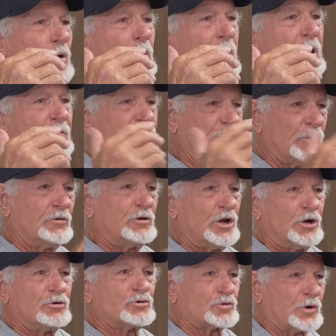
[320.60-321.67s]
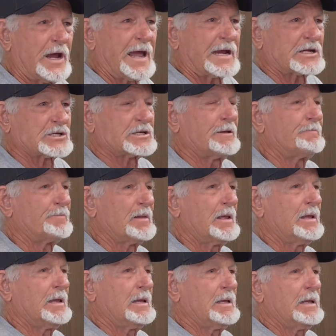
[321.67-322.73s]
only a few new tricks.
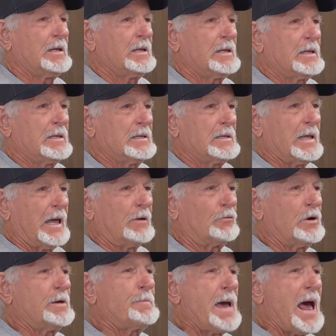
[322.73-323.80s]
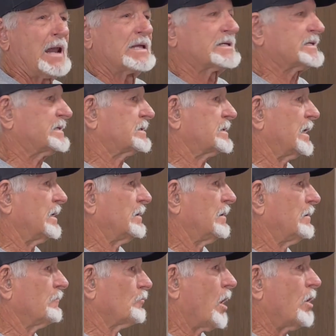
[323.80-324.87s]
And we balanced
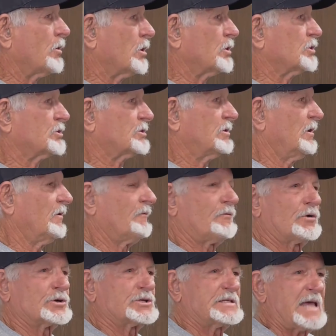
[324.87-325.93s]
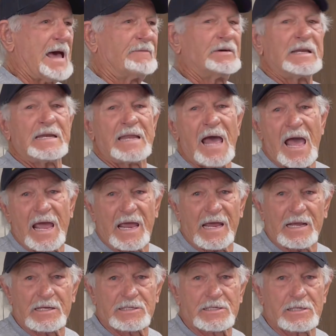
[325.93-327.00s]
rotors for 7
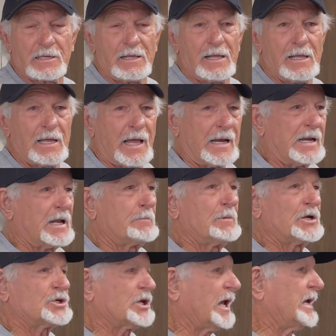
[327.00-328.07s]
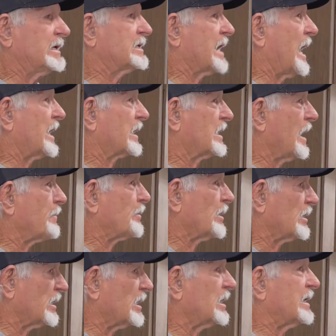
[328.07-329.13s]
days. And the machine's got a couple
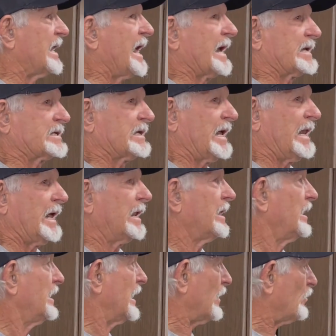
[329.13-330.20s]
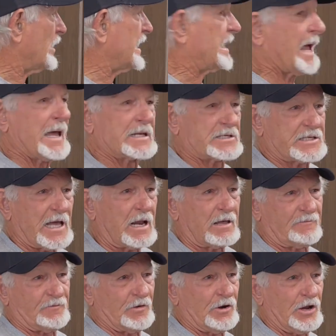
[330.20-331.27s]
of little nicks in it, and we can't sell
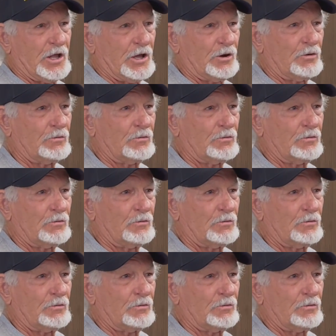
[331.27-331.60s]
it for new.